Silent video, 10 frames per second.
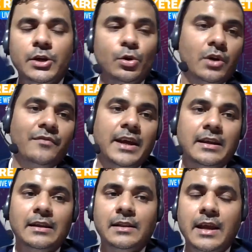Don't wait
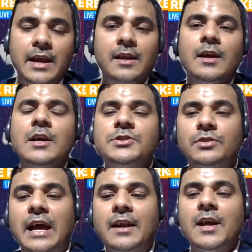till the end so
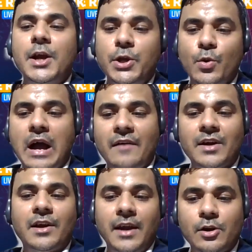that you have a
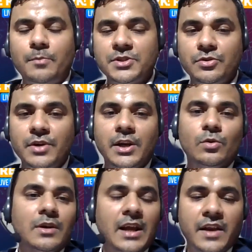great opportunity to
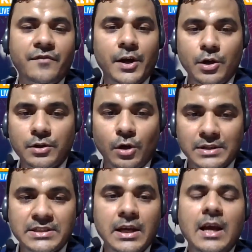clarify your
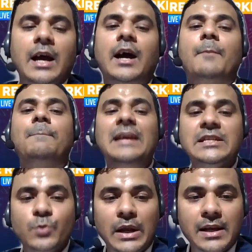thoughts.
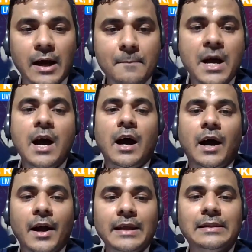Please welcome
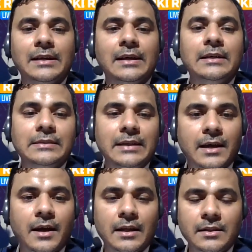Haritha
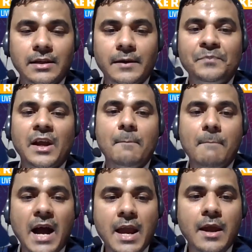Thilakarathne, a
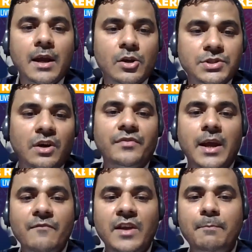Microsoft
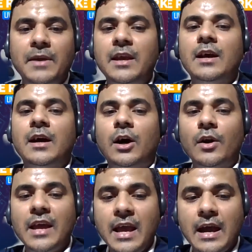MVP
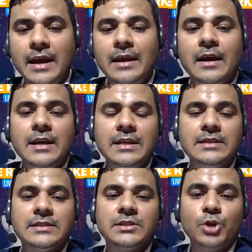on AI. He
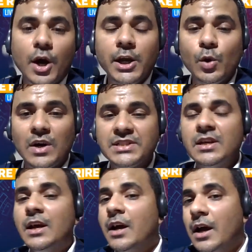is talking to us
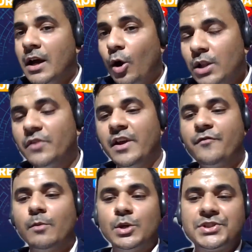all the way
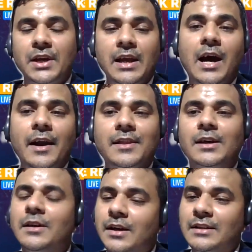from Australia.
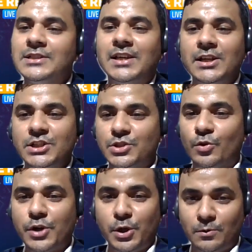Haritha, the stage is over
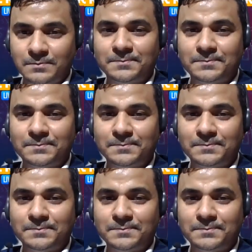to you.